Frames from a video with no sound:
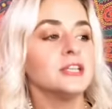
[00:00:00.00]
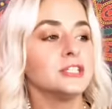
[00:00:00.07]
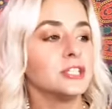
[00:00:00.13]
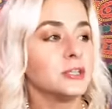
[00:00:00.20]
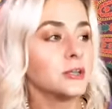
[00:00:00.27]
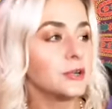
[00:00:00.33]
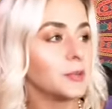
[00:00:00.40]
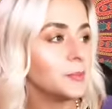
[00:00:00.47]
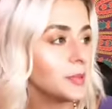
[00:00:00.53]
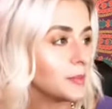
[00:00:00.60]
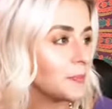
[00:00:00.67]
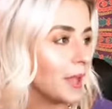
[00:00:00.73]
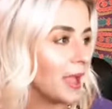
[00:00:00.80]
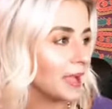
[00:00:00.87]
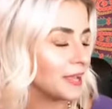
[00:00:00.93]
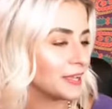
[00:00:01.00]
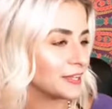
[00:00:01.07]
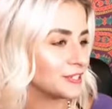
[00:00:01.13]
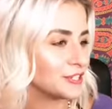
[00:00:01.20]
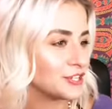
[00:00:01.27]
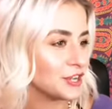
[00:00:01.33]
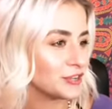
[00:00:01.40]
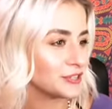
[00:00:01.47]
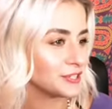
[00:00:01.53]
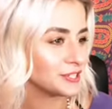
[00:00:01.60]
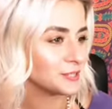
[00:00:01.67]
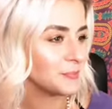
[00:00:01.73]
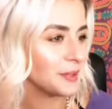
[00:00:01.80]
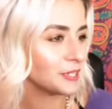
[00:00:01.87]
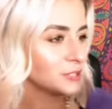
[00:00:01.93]
to be back and share
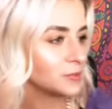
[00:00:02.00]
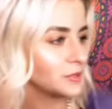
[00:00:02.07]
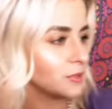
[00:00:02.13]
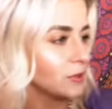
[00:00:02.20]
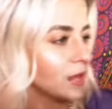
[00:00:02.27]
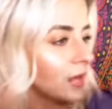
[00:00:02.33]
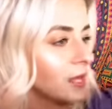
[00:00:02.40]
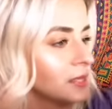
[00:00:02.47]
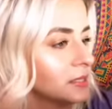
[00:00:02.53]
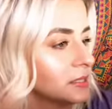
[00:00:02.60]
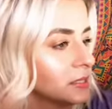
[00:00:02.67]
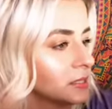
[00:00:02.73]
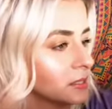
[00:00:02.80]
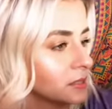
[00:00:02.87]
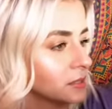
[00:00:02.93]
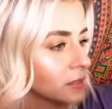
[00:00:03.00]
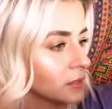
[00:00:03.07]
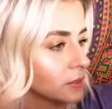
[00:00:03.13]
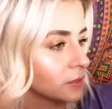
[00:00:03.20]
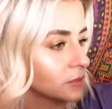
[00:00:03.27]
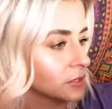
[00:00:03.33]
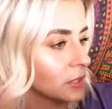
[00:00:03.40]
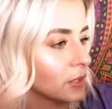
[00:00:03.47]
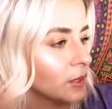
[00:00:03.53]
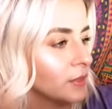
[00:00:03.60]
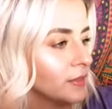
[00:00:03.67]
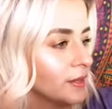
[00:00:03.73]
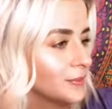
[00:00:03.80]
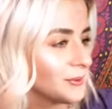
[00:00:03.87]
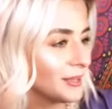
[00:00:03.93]
this space with you guys. This is a little
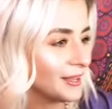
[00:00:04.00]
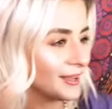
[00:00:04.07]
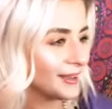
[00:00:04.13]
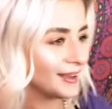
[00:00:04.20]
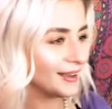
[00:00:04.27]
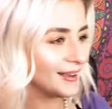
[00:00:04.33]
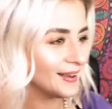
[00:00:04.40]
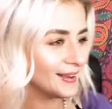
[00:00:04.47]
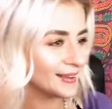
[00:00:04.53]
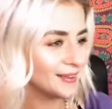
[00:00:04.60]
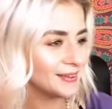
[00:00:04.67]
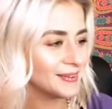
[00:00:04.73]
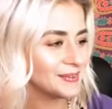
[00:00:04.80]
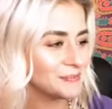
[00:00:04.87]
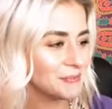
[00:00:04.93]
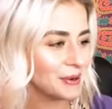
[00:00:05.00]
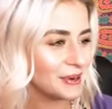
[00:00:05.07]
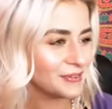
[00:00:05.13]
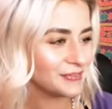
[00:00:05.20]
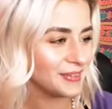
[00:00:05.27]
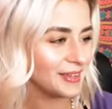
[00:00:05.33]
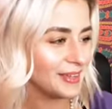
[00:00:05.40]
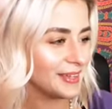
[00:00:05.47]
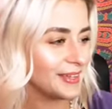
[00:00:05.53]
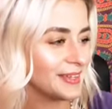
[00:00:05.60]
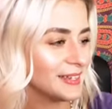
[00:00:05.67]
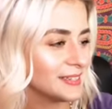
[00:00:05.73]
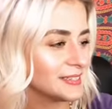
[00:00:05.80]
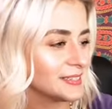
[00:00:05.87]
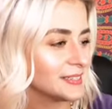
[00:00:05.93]
tall, there we go,
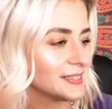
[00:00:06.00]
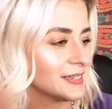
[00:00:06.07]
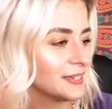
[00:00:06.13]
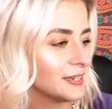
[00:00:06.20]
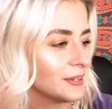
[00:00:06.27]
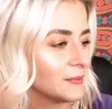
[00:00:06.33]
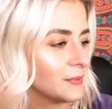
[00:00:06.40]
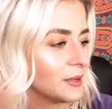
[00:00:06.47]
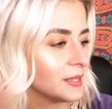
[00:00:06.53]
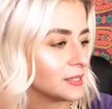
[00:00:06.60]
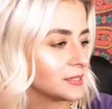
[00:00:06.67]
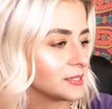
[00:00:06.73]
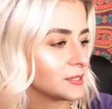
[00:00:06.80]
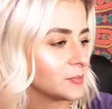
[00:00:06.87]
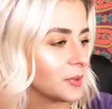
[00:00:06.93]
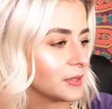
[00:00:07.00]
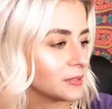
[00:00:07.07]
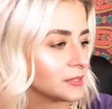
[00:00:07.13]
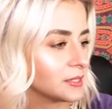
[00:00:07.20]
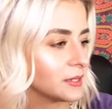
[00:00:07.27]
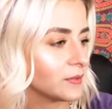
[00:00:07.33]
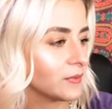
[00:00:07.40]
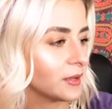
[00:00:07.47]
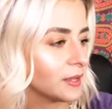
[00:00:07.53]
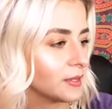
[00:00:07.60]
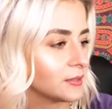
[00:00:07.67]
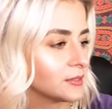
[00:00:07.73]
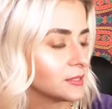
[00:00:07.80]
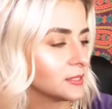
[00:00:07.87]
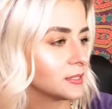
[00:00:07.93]
perfect. Why is this bouncing
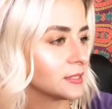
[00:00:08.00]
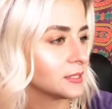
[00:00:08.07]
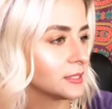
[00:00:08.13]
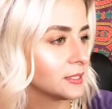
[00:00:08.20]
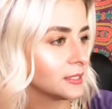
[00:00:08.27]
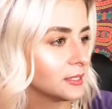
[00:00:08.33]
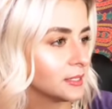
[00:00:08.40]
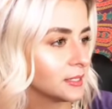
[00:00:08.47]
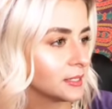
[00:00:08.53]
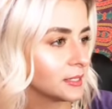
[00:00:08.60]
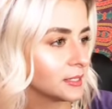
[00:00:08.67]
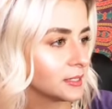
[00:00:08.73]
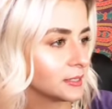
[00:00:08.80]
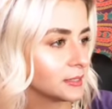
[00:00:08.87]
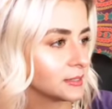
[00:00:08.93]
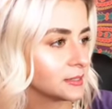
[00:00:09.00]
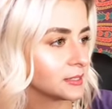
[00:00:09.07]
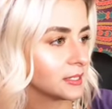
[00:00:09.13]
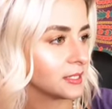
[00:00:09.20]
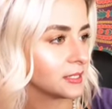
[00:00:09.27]
around? Let's